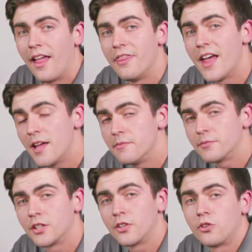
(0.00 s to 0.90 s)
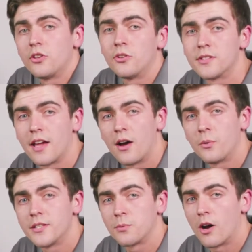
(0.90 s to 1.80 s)
And that concludes how
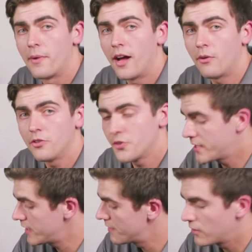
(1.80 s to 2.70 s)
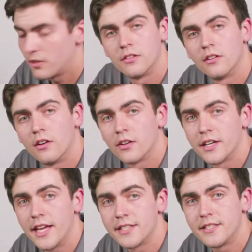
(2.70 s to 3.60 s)
we swap out a receiver on
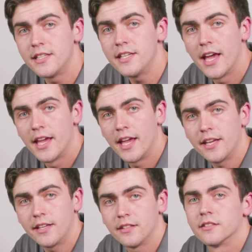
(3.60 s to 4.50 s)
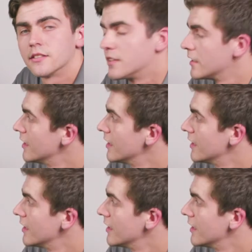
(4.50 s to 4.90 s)
an SD head end.